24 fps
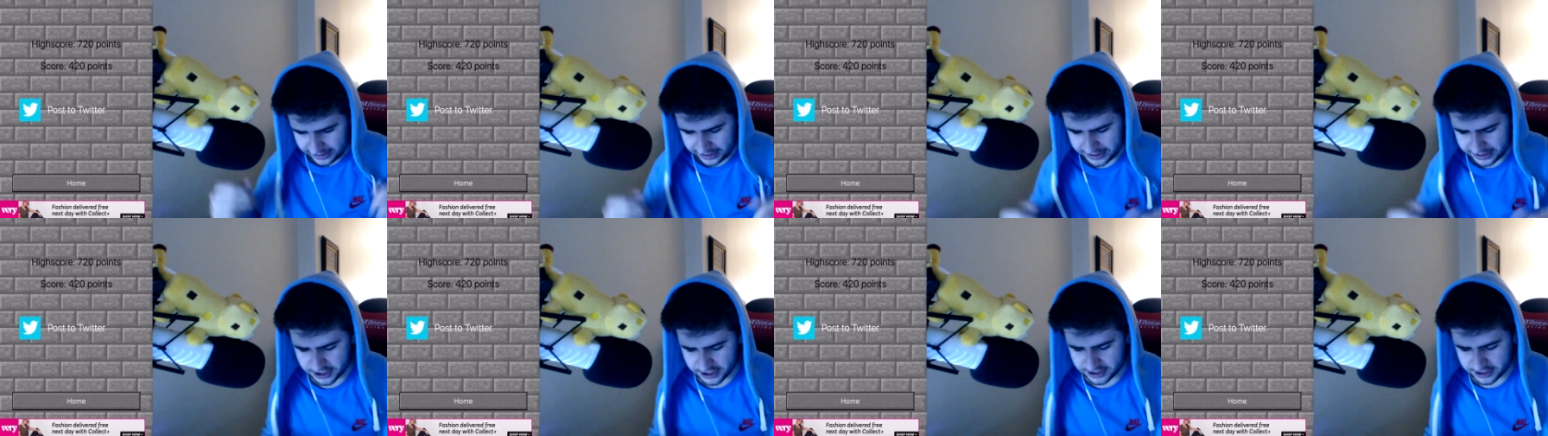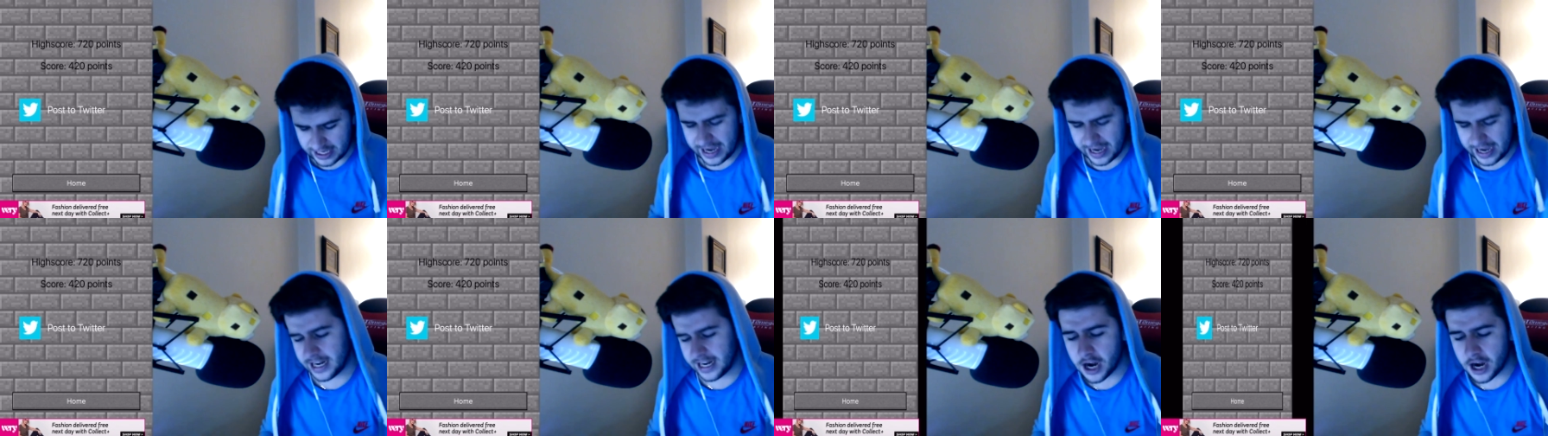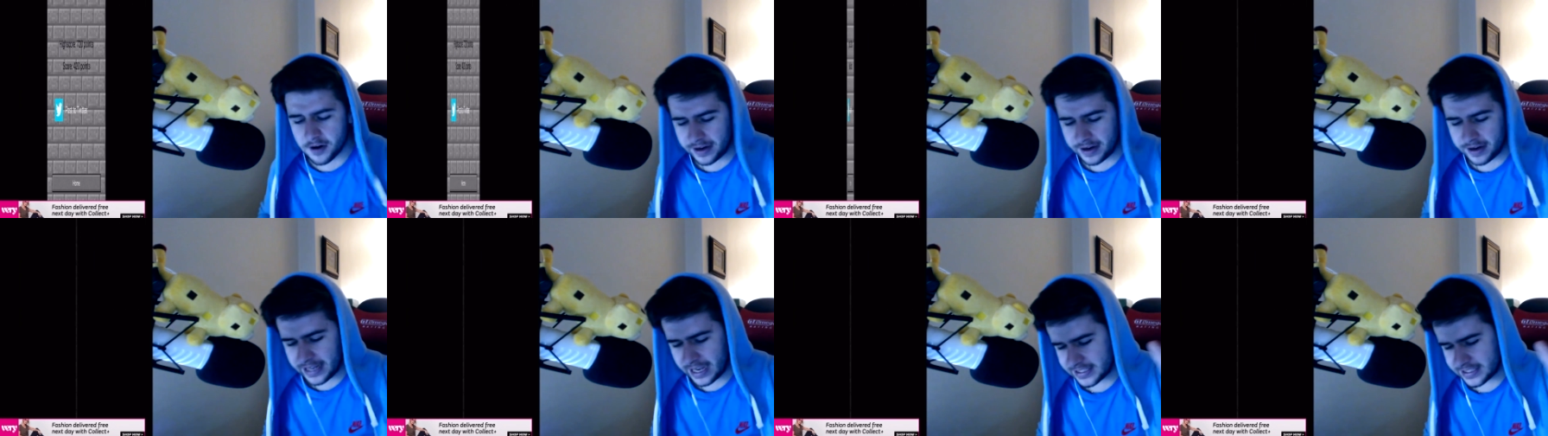Let's just hide.
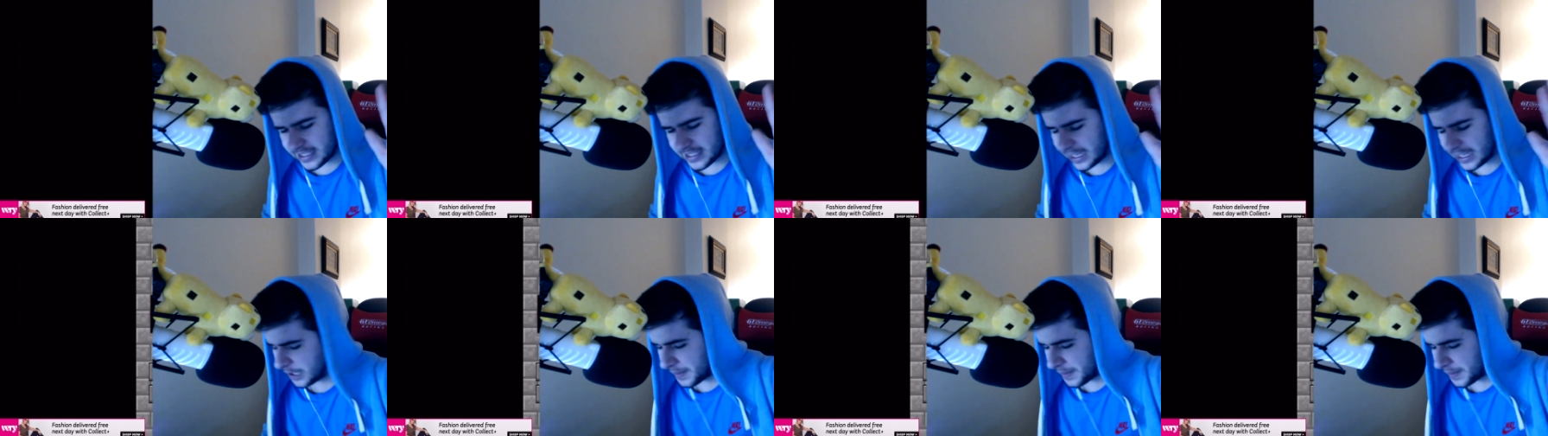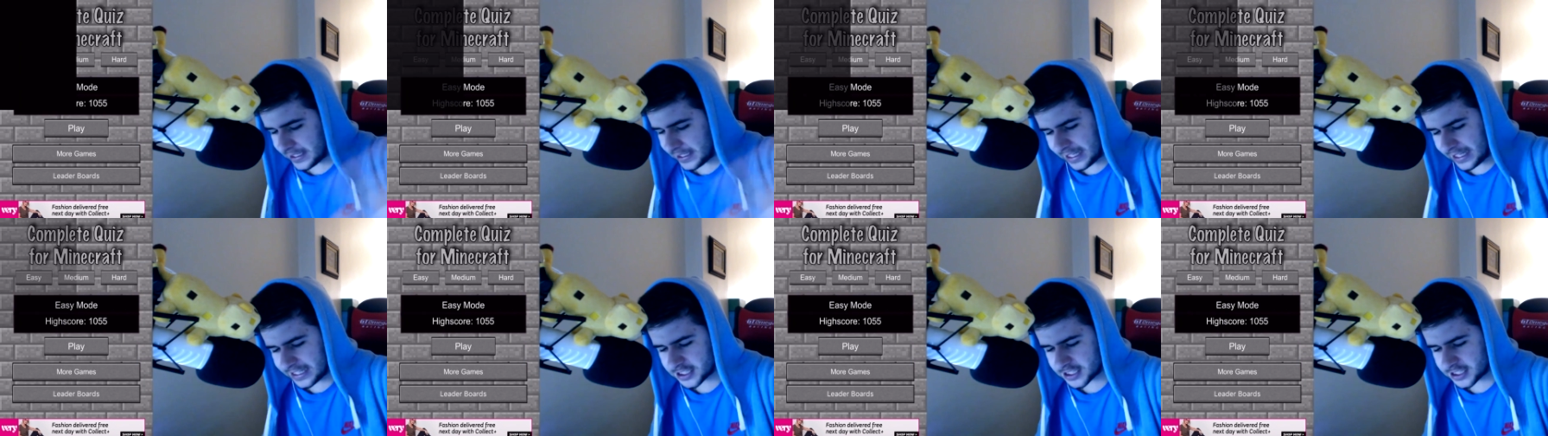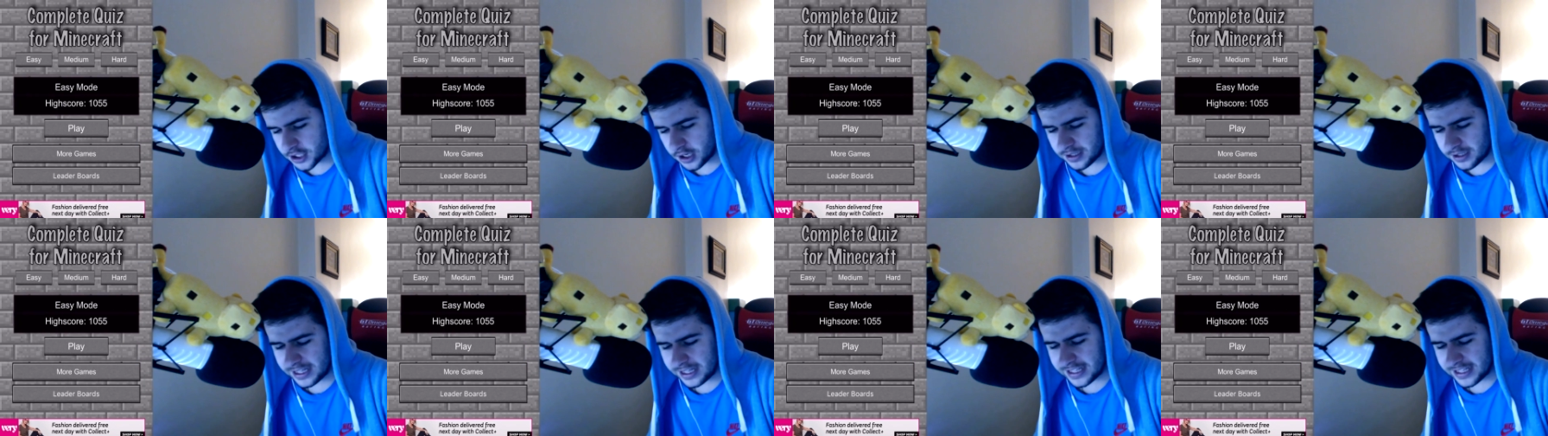All right, guys. Anyway, let's go.